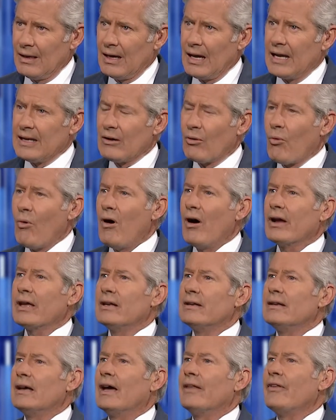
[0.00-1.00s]
And you're
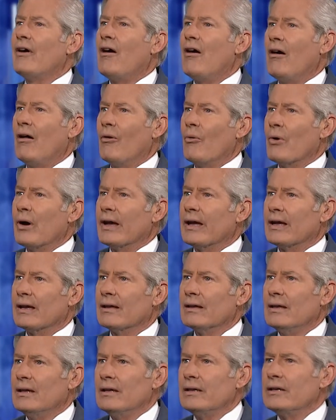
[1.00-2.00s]
walking down the
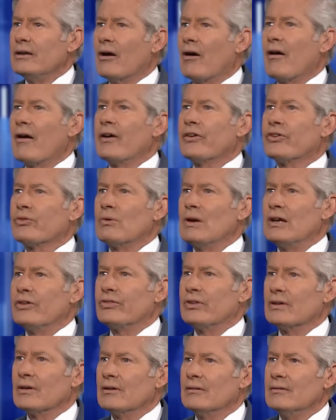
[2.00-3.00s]
hallway, your heart's
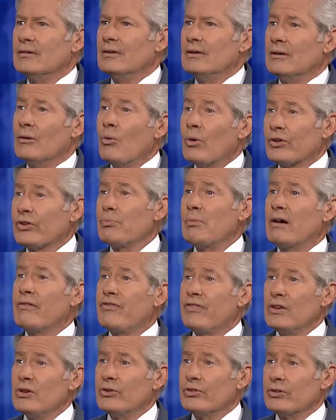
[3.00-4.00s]
racing. What's my
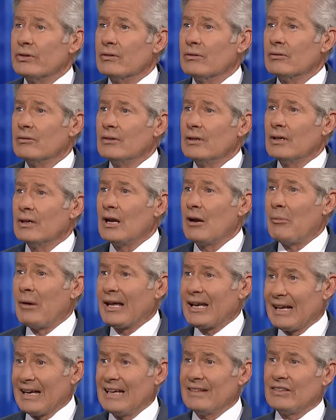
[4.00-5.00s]
future? You know, am I
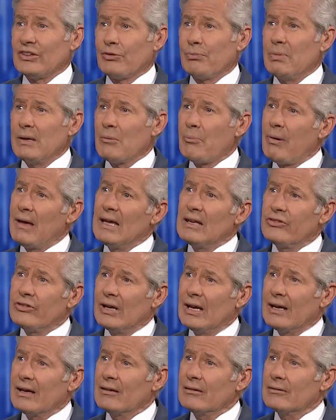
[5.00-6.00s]
going to get this big
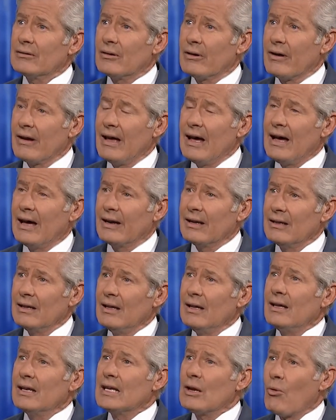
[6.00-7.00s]
paycheck or not?
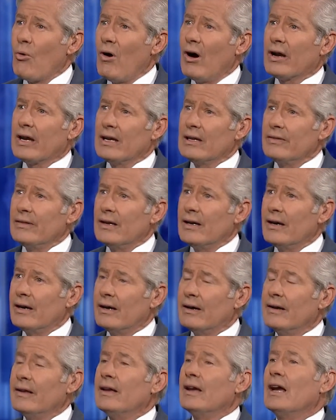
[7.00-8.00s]
You walk in
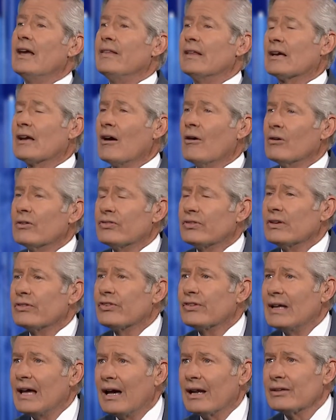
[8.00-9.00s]
there and the coach
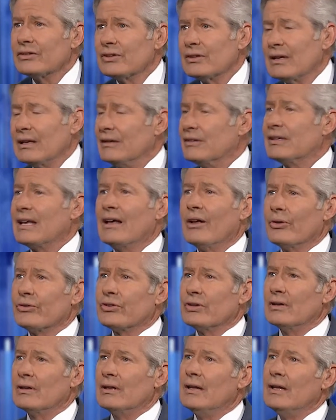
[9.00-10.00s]
sits down and tells
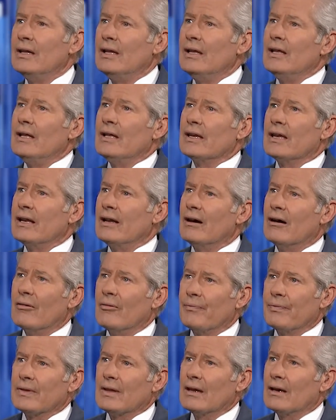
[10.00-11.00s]
you, you
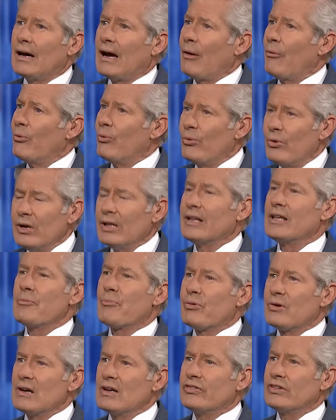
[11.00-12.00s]
know, I really
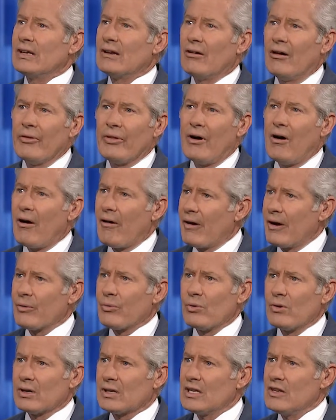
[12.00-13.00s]
appreciate all the hard
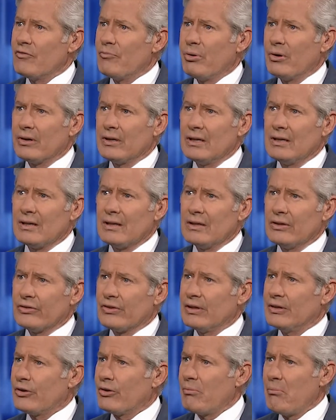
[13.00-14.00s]
work you've put into this,
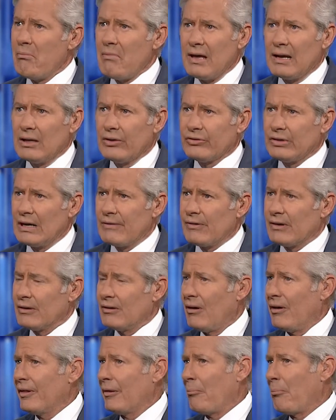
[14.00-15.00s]
the tremendous effort
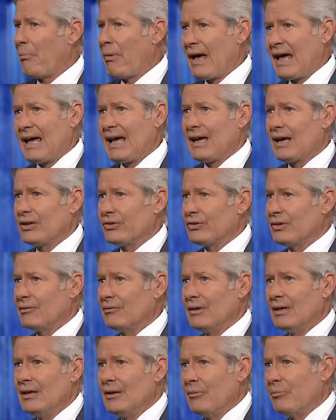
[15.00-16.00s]
and all the bangs and
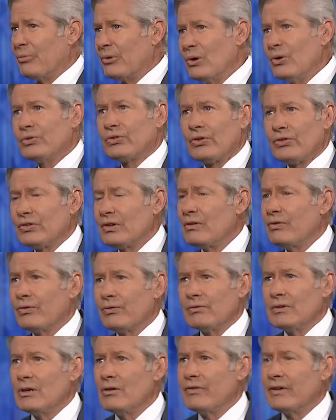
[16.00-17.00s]
bruises
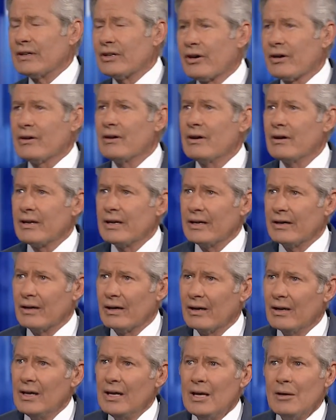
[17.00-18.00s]
you've incurred
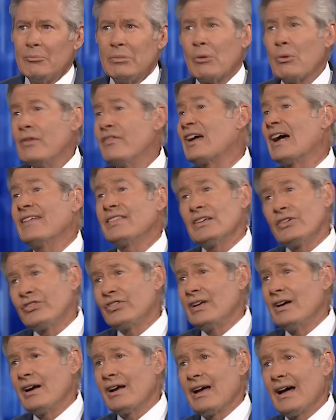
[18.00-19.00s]
here. But we've got this
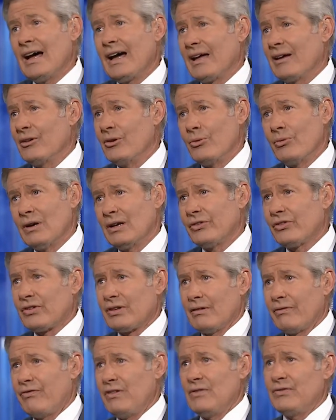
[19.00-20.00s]
young guy who runs
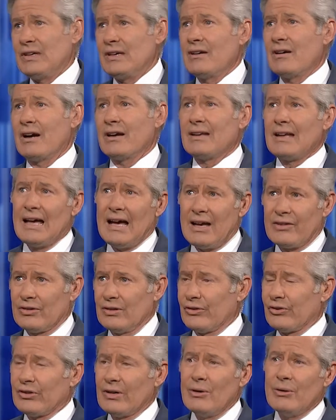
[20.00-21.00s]
the 50-yard dash
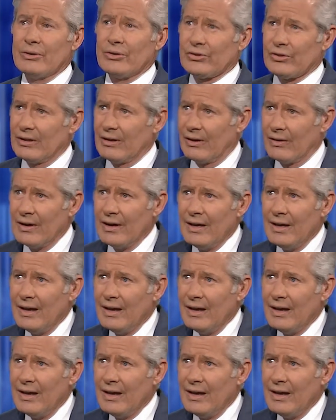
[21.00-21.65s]
and so-and-so,